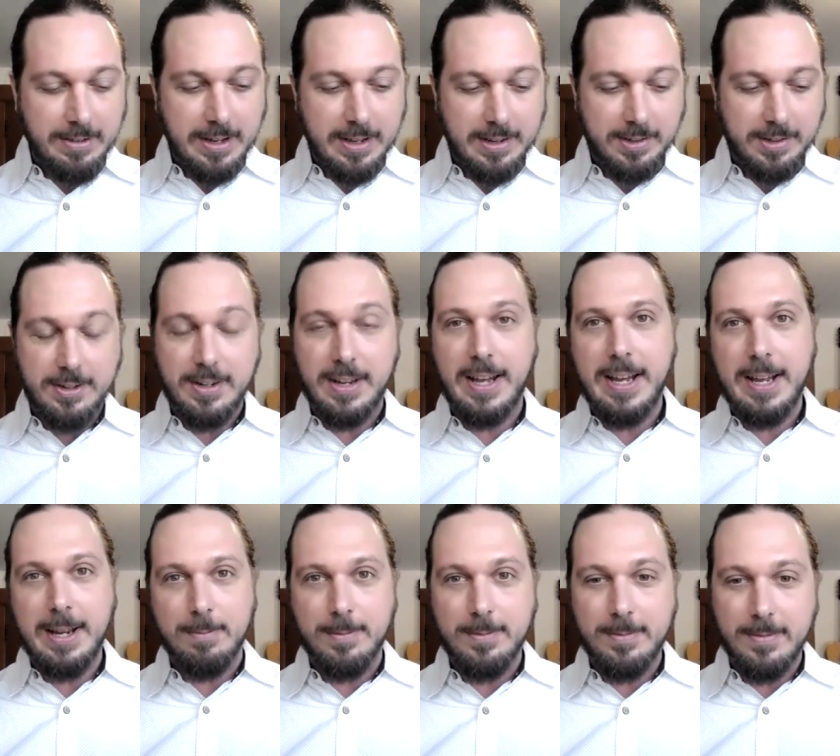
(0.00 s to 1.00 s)
giving us your
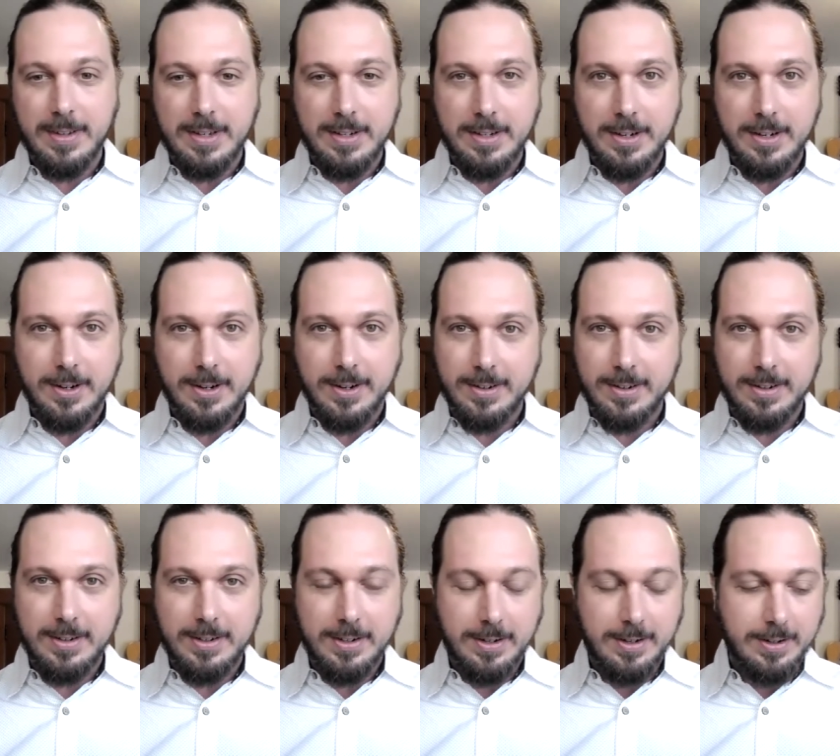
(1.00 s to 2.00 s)
time and
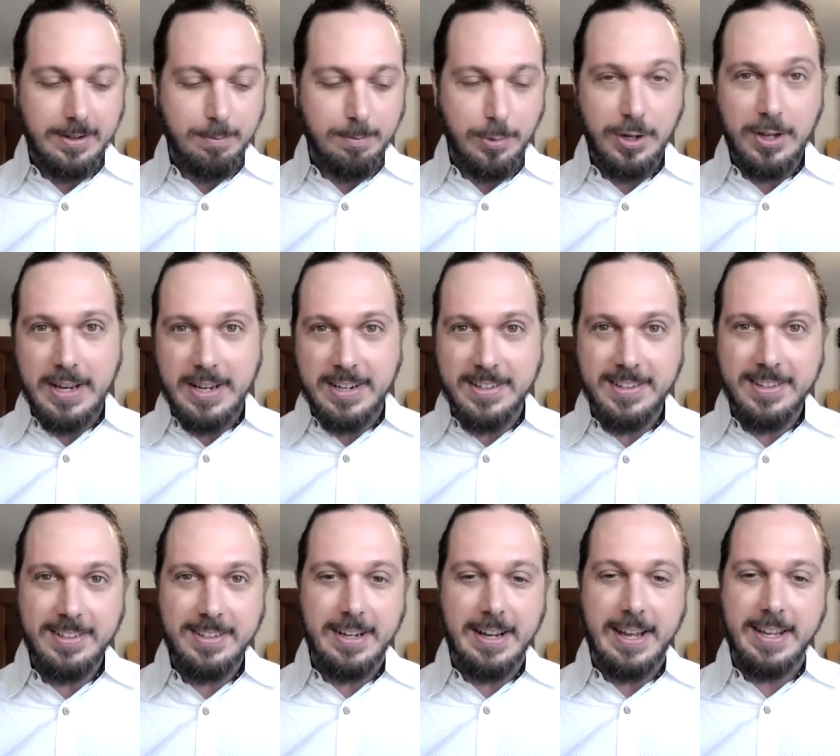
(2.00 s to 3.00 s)
your
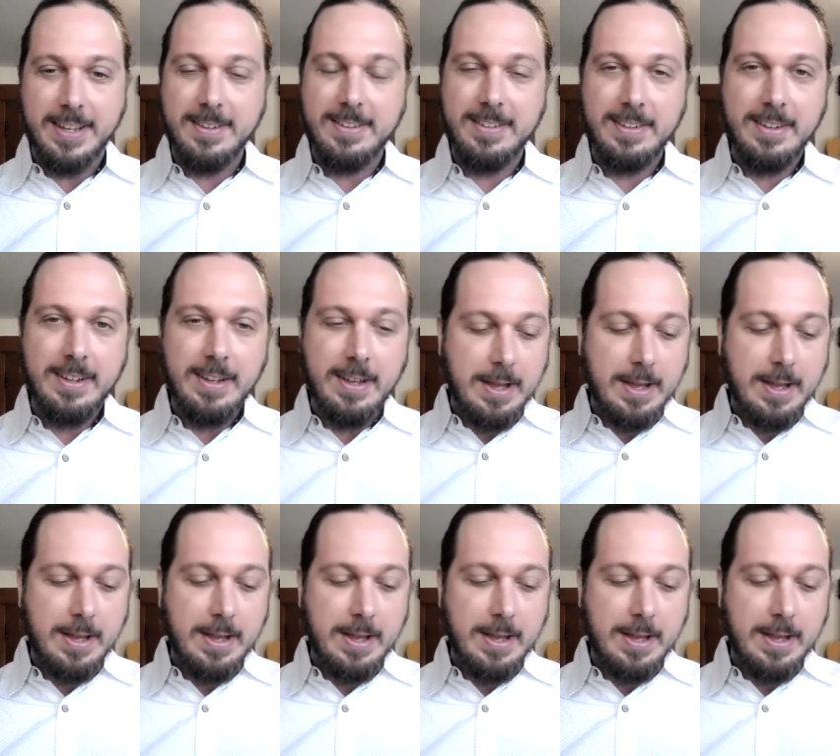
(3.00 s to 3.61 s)
brilliance today.